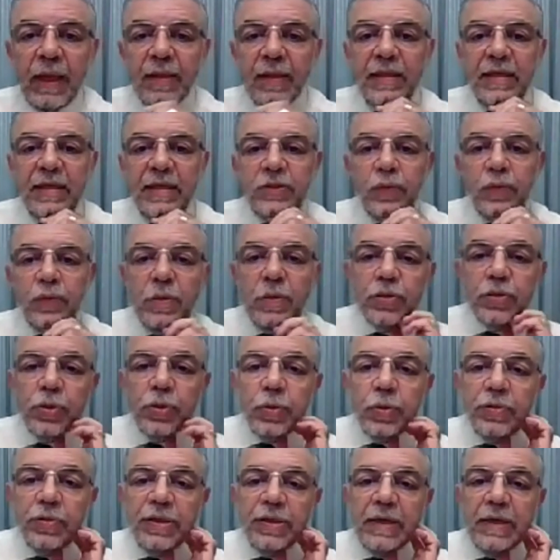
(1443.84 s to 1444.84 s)
This will
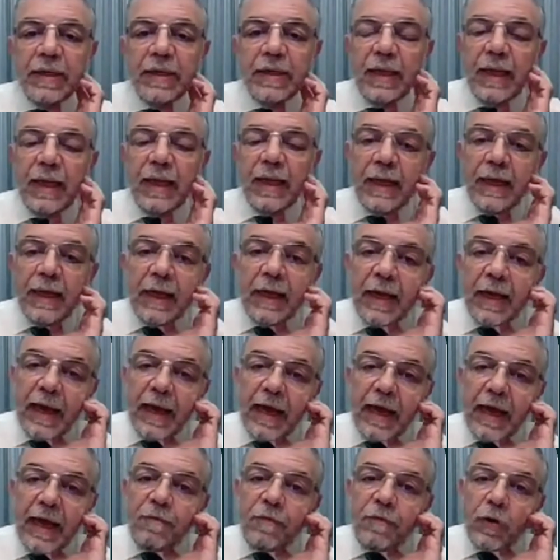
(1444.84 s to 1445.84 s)
show the
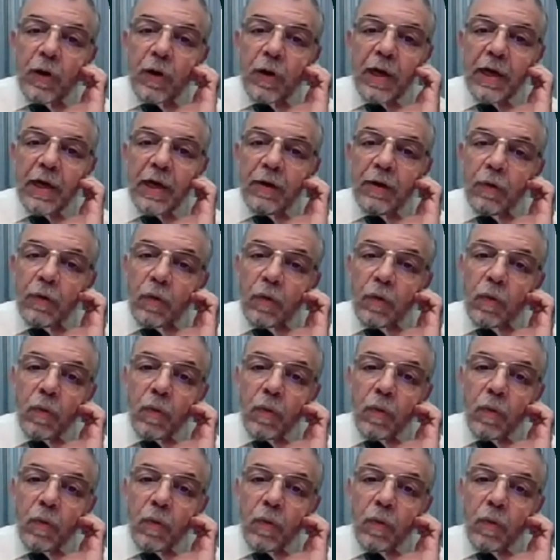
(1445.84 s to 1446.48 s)
alveoli